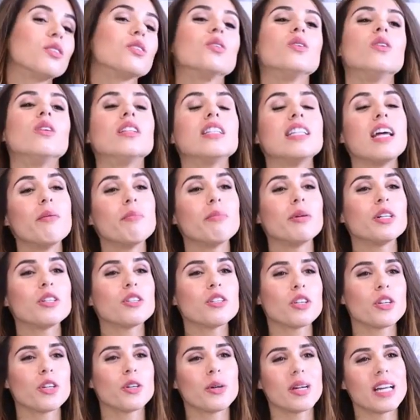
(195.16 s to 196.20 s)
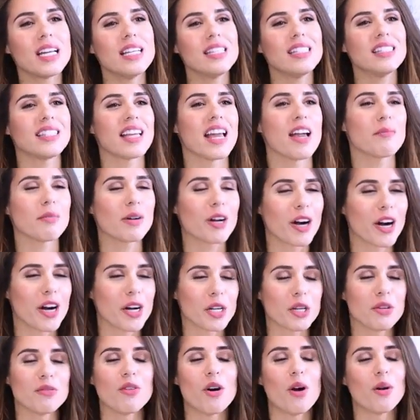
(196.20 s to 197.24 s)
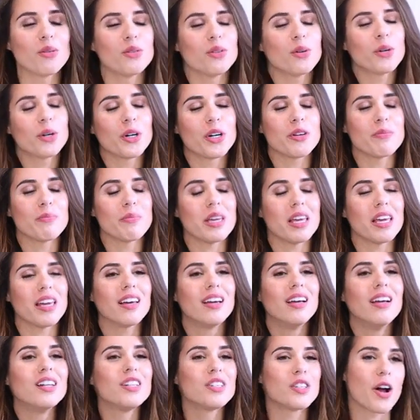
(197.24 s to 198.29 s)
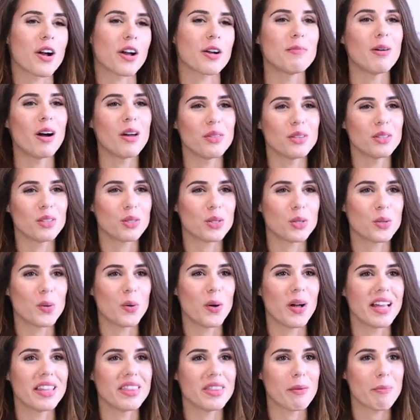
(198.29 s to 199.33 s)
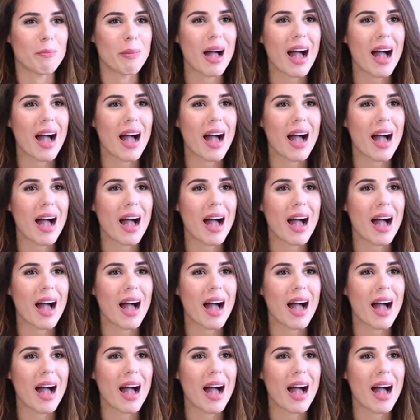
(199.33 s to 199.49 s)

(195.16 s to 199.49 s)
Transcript: so tool number two is Samcart. You've also heard me talk about this tool in the